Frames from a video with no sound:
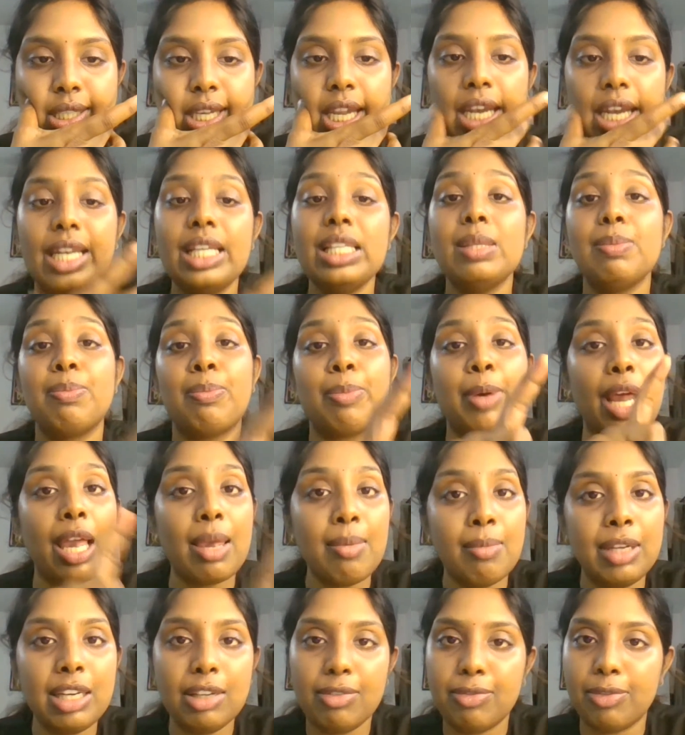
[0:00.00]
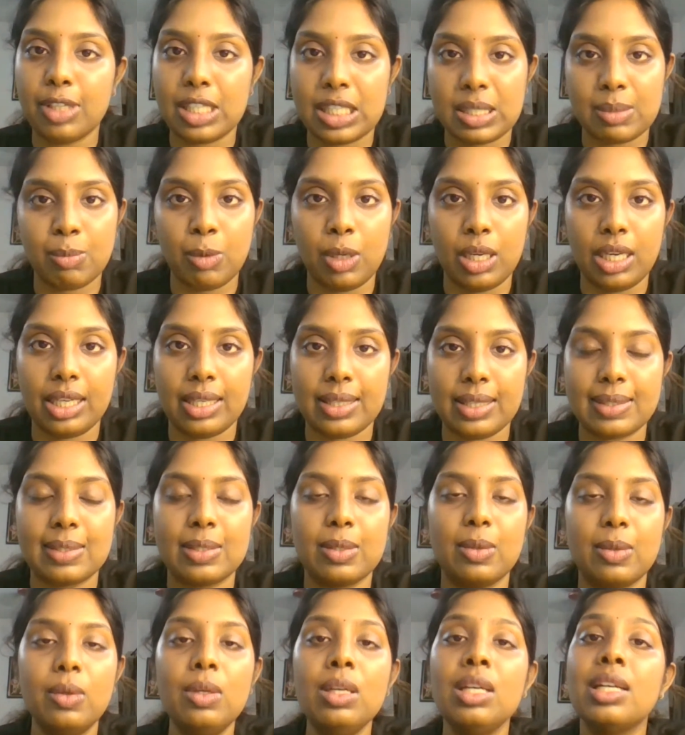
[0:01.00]
It is primary first molars,
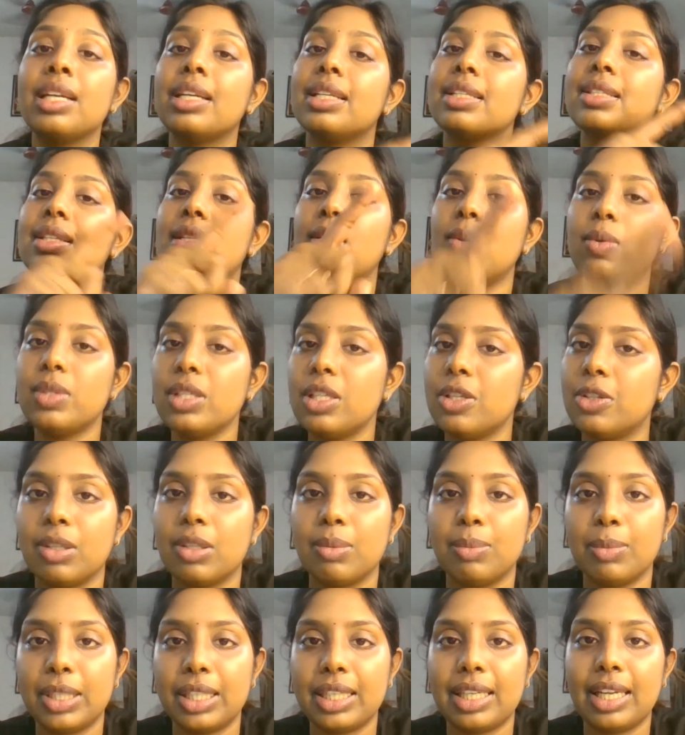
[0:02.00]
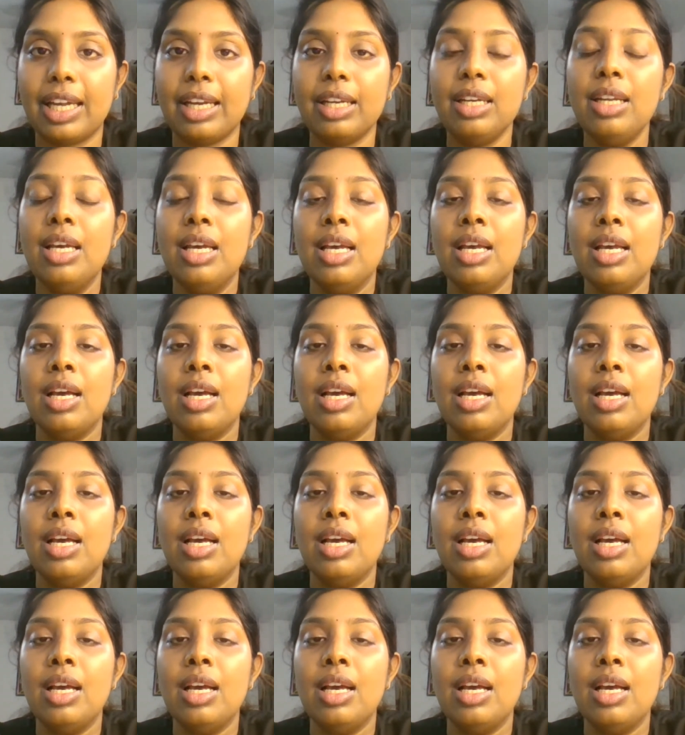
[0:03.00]
so it's closer to the midline